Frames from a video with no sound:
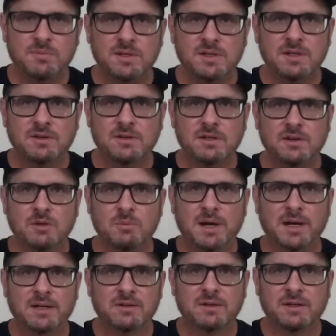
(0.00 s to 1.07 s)
you know, you go
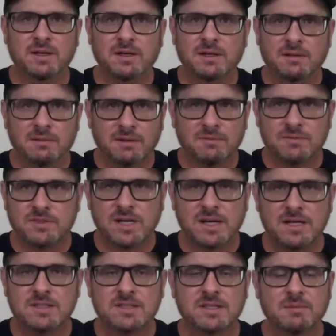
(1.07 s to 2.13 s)
back to it again and they've
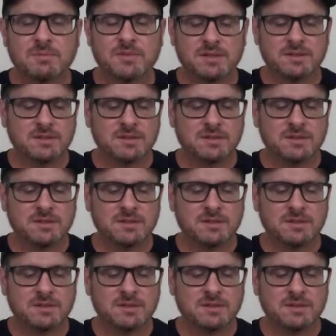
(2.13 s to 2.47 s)
changed something.